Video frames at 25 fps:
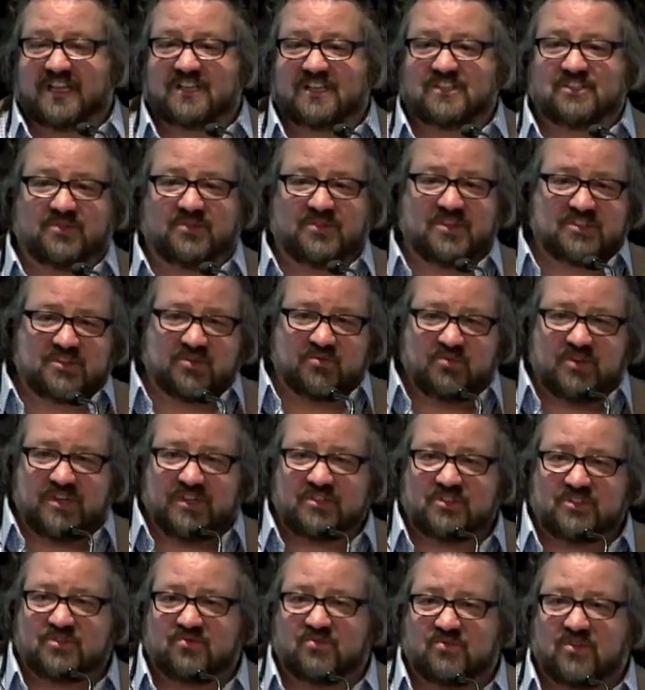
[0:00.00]
And so there's a real
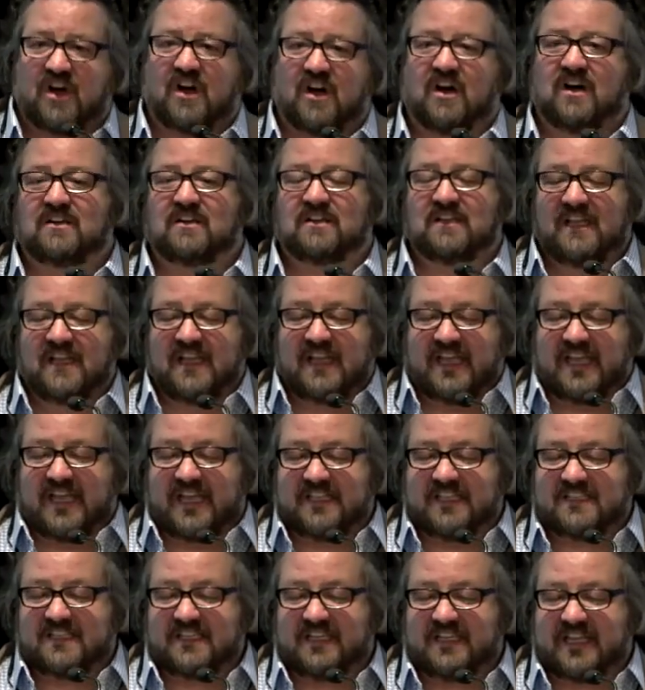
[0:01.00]
draw
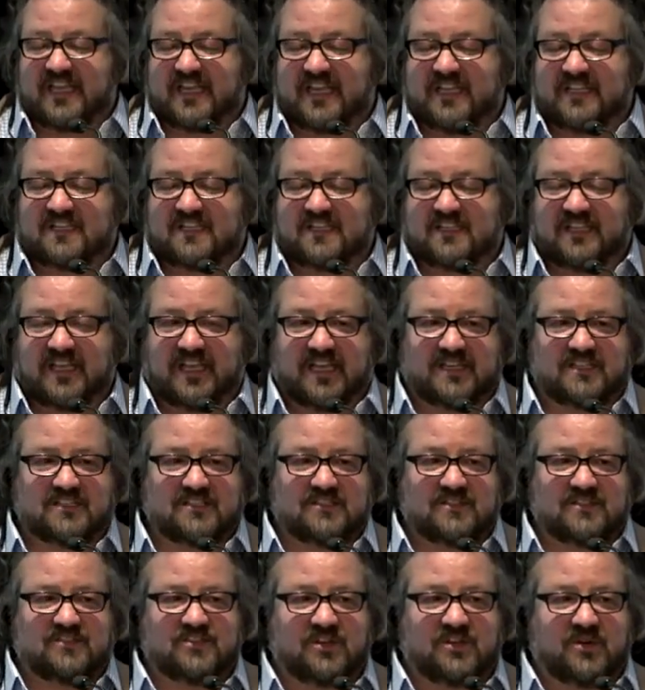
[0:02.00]
into getting to lakes.
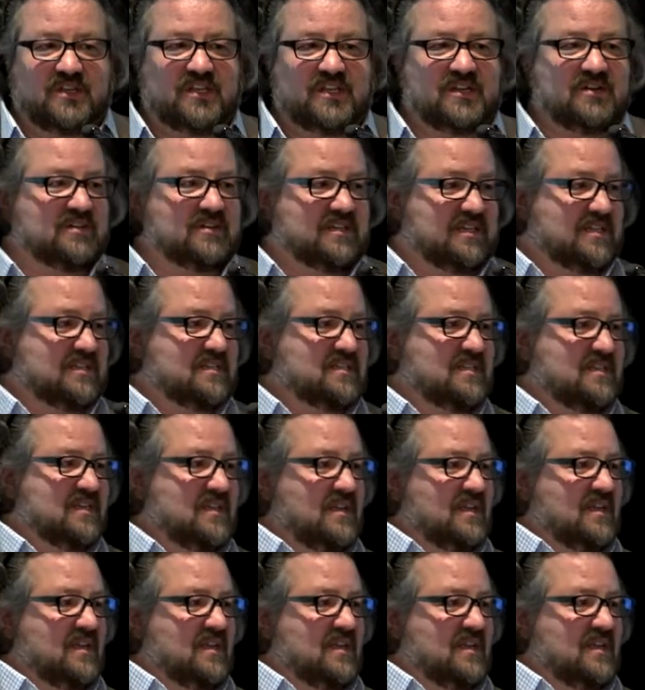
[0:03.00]
So here it is.